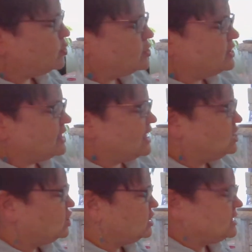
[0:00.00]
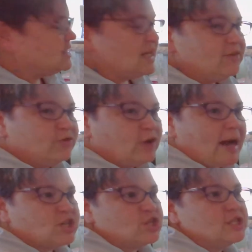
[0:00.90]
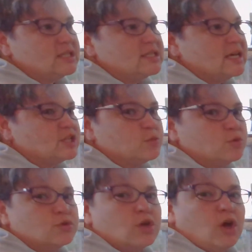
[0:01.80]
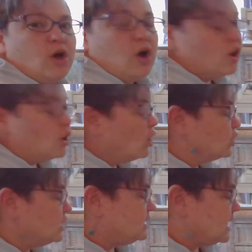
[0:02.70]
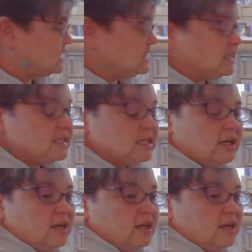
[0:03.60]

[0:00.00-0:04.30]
percentages and fractions and decimals are all connected.